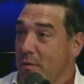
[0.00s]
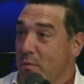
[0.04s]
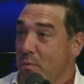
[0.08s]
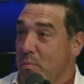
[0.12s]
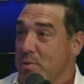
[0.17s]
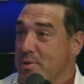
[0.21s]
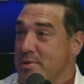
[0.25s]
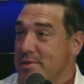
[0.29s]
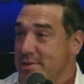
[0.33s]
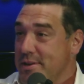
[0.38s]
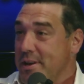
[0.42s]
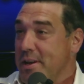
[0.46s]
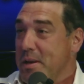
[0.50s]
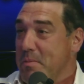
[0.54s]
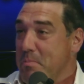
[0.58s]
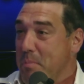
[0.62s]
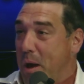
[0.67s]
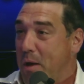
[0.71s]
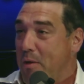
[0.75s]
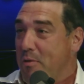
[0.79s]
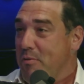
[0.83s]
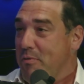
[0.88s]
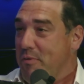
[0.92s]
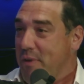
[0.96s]
We've been studying
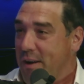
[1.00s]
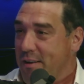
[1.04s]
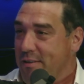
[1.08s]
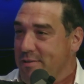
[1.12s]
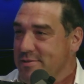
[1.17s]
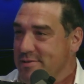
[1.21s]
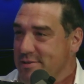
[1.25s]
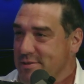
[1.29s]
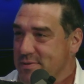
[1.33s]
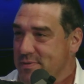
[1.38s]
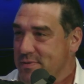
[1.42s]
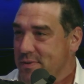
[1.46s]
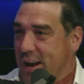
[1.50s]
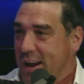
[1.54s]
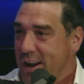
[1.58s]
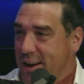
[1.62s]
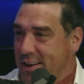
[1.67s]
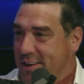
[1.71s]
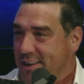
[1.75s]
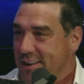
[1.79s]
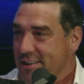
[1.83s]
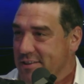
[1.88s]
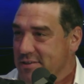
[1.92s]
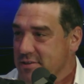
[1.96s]
microviruses for 80
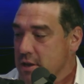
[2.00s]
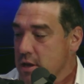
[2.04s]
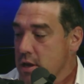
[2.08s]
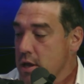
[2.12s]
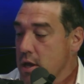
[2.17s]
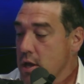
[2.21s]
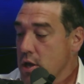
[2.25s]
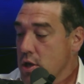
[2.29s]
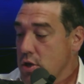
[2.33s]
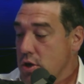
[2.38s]
years. Yeah.